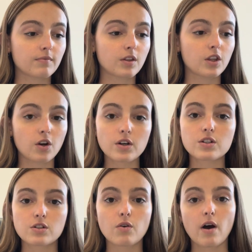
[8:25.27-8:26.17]
there
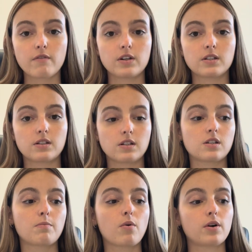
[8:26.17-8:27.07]
is no evidence to
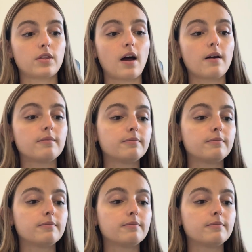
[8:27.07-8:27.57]
support that.